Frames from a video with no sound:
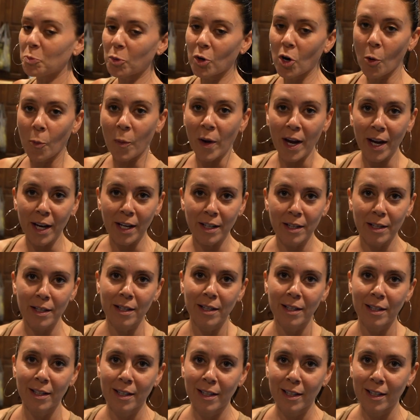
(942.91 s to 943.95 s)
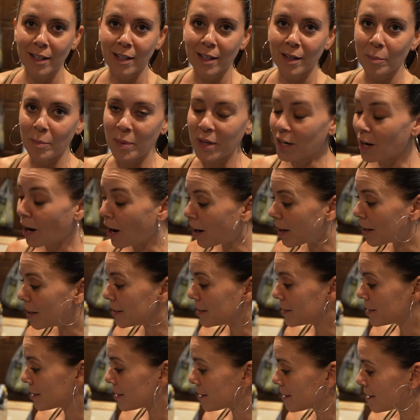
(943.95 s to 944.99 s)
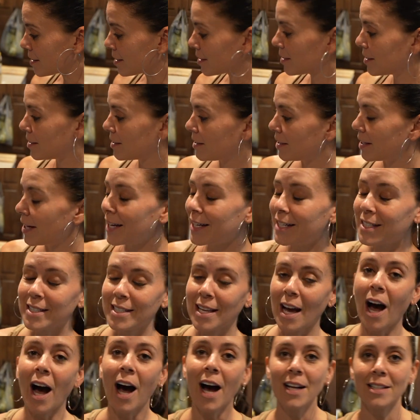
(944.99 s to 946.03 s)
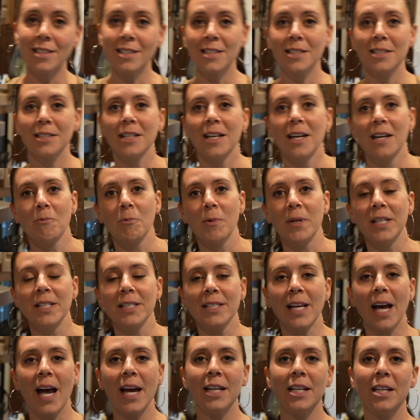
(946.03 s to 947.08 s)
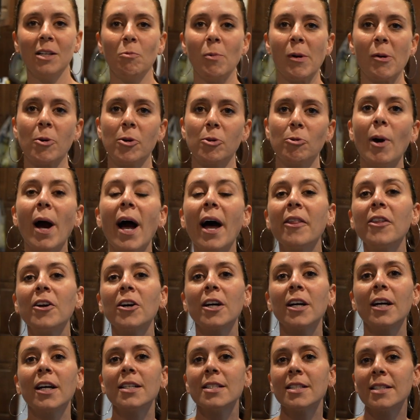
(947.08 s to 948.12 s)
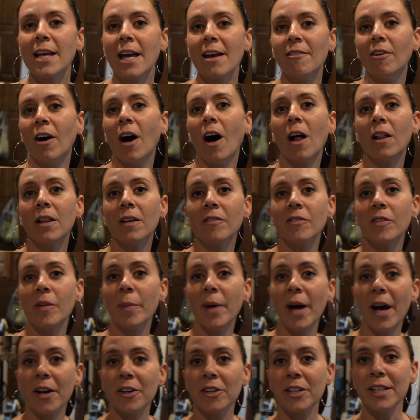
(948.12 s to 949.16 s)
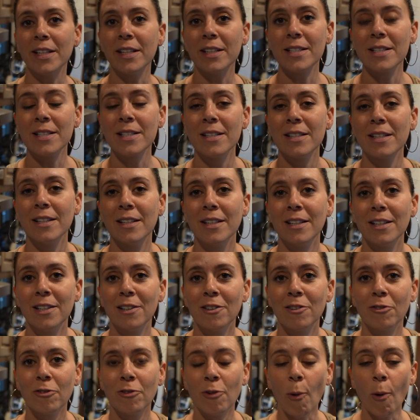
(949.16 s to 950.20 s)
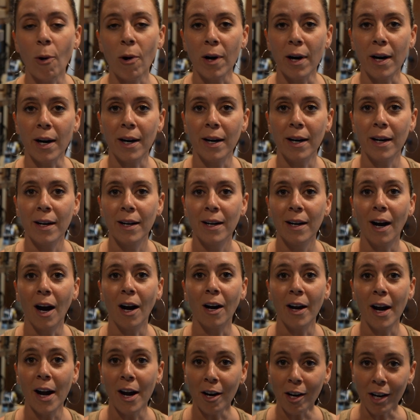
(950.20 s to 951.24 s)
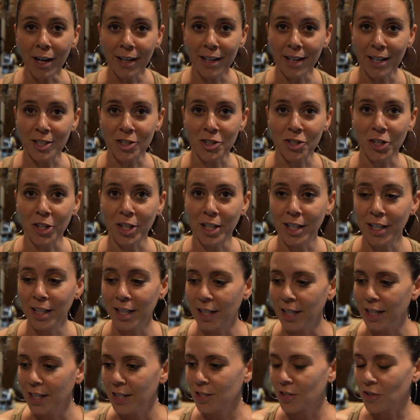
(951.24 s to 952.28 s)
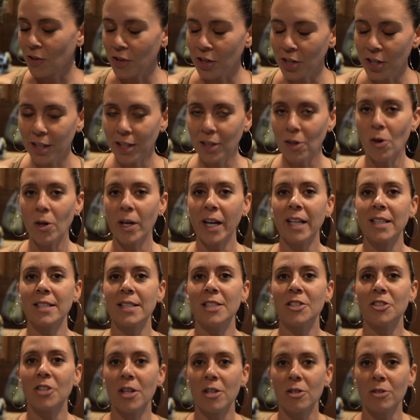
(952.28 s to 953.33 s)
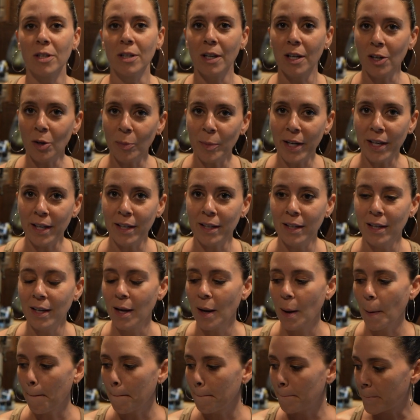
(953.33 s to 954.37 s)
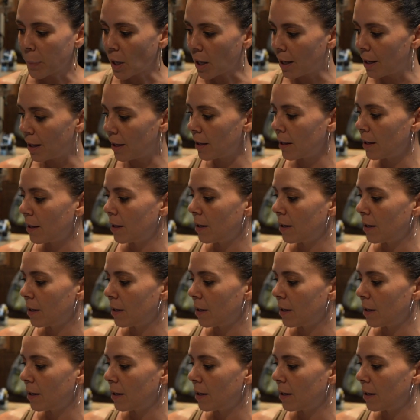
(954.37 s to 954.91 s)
propane because it is hot, and we decided we would rather save all of the batteries for our air conditioner. So they're gonna go against each other a little bit, but